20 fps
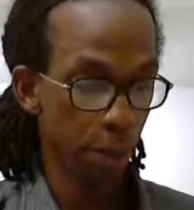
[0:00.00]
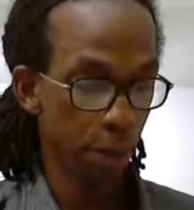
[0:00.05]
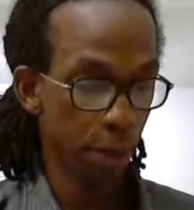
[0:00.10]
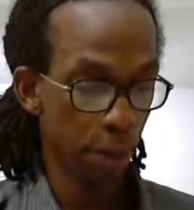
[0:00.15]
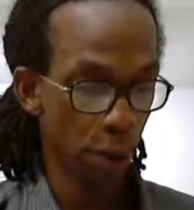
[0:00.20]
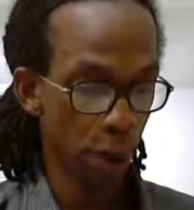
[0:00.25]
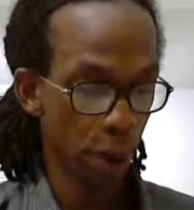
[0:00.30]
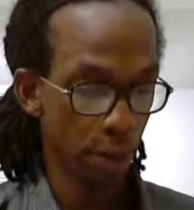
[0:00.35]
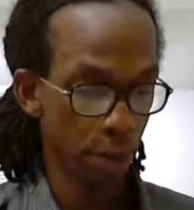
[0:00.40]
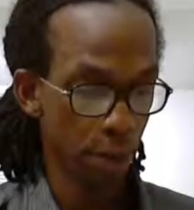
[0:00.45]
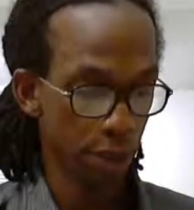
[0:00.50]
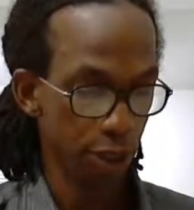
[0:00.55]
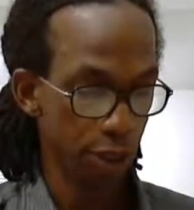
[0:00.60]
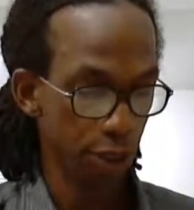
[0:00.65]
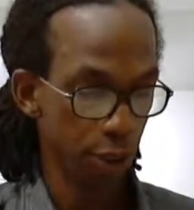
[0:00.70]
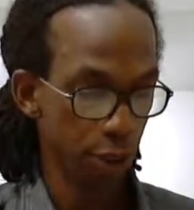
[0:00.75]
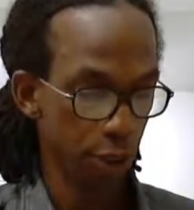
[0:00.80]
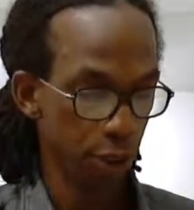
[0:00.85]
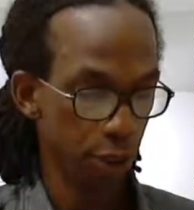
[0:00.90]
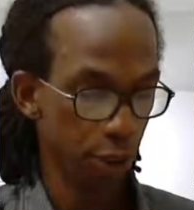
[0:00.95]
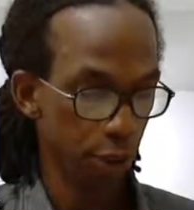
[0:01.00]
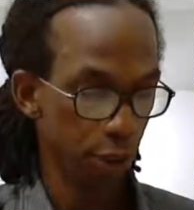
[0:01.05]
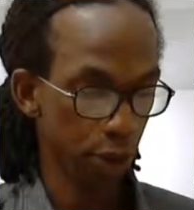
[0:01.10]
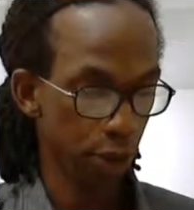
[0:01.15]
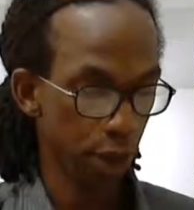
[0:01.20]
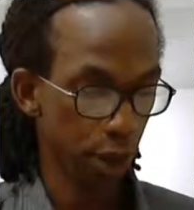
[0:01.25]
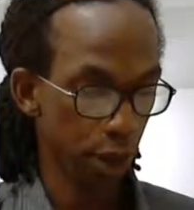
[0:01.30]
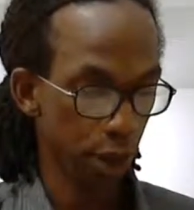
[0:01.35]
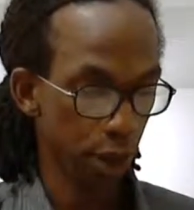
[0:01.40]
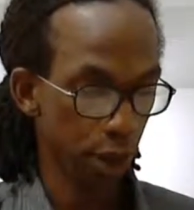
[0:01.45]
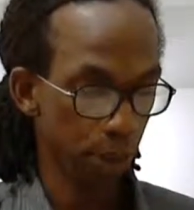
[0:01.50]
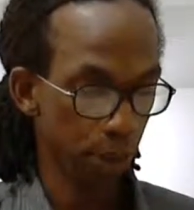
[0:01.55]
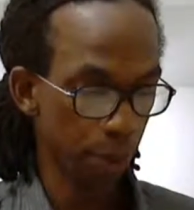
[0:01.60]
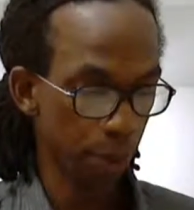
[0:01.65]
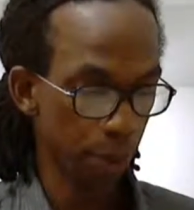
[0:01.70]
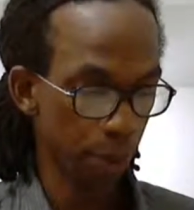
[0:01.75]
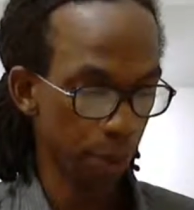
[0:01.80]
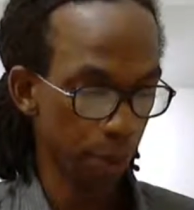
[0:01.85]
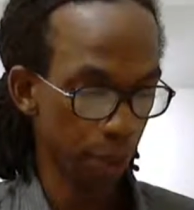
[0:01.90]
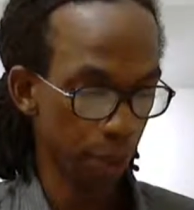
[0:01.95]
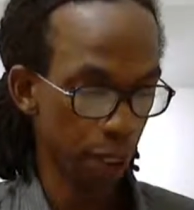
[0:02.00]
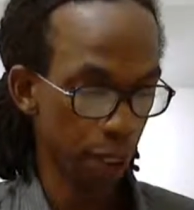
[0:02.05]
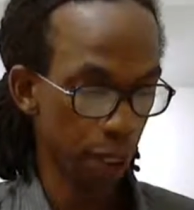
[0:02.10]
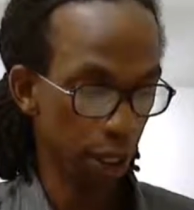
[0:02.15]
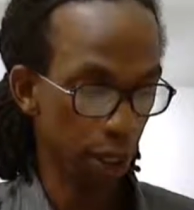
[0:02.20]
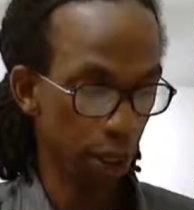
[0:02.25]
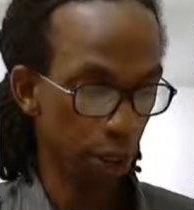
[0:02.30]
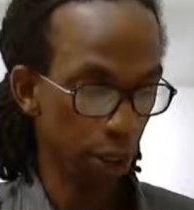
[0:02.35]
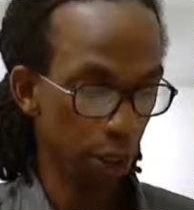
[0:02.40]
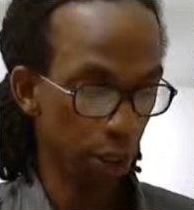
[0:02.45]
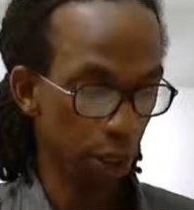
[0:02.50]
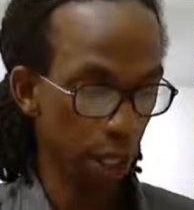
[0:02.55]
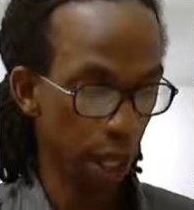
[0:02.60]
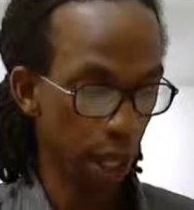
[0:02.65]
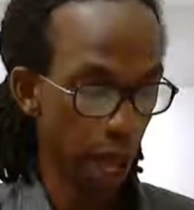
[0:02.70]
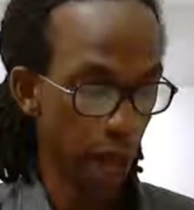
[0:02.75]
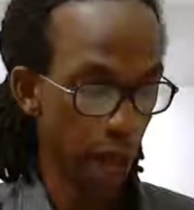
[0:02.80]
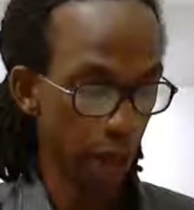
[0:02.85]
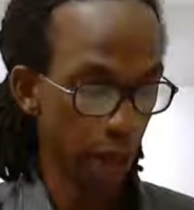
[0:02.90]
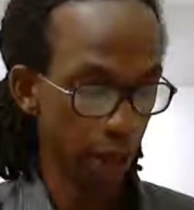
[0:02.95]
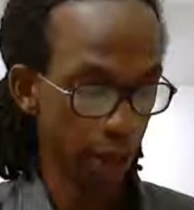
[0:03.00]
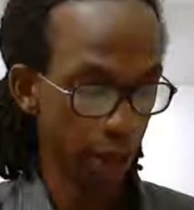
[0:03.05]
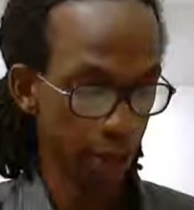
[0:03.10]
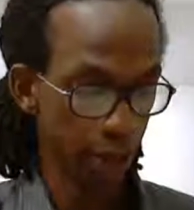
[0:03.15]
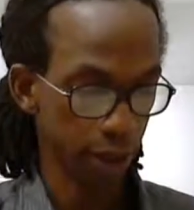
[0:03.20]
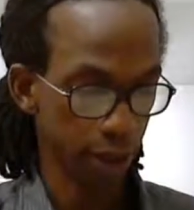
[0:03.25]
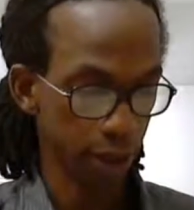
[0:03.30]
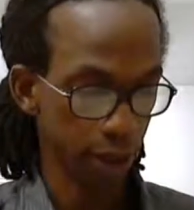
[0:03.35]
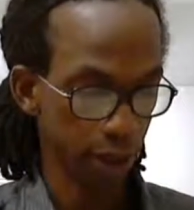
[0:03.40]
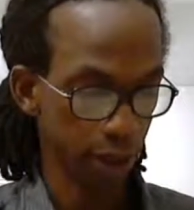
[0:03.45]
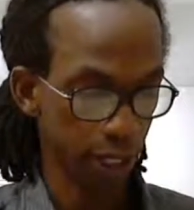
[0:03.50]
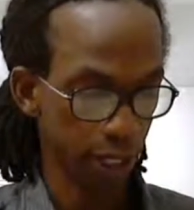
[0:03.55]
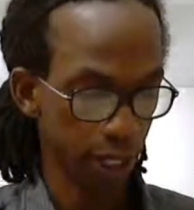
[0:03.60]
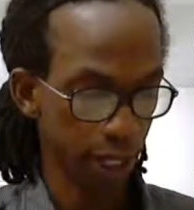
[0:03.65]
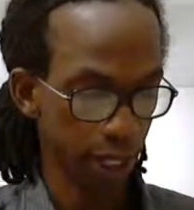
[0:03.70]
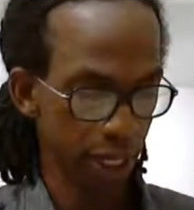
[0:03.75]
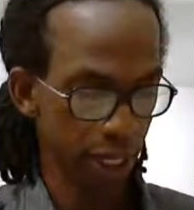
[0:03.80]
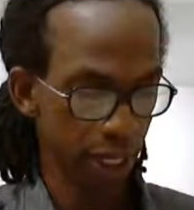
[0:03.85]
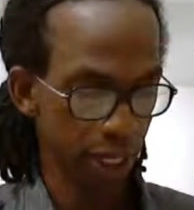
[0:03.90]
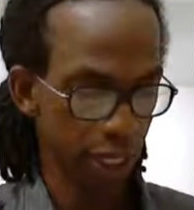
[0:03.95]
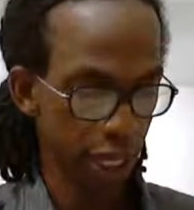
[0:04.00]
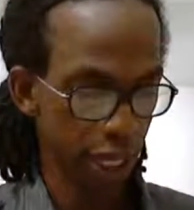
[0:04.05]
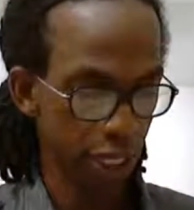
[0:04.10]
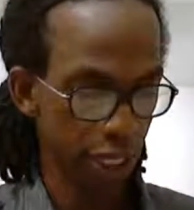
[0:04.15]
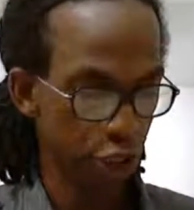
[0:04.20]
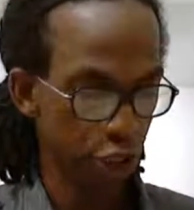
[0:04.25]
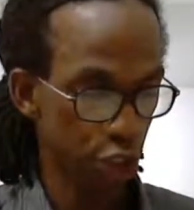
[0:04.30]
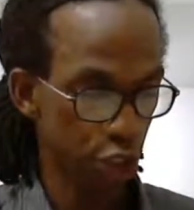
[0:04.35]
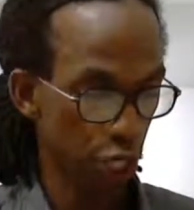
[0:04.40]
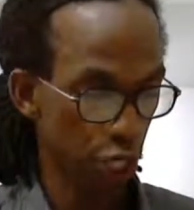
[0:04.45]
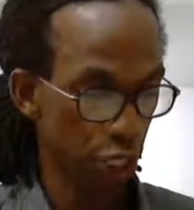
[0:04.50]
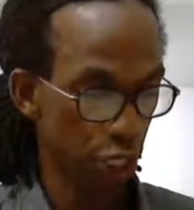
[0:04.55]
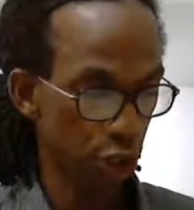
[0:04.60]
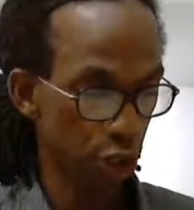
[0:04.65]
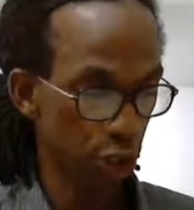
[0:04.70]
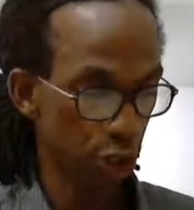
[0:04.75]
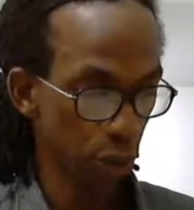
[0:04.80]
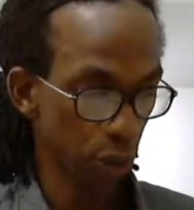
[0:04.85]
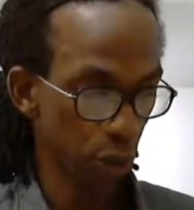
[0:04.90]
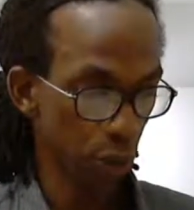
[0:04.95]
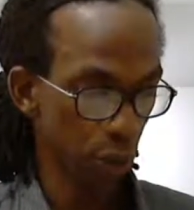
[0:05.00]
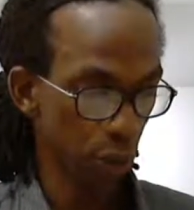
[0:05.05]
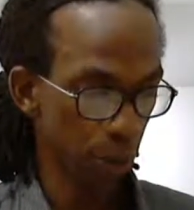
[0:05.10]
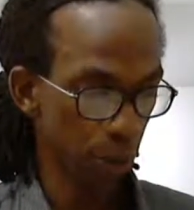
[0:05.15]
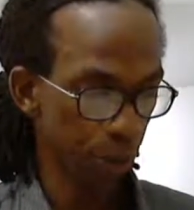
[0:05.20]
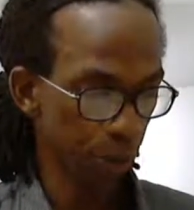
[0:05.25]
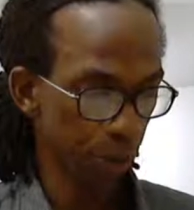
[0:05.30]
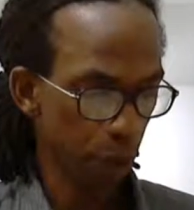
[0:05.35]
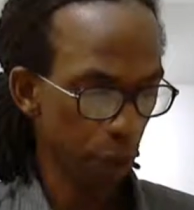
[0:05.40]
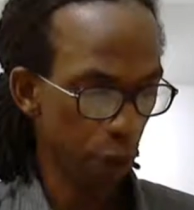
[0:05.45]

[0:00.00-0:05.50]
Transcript: apartment, secure upper and lower locks, then chained the door.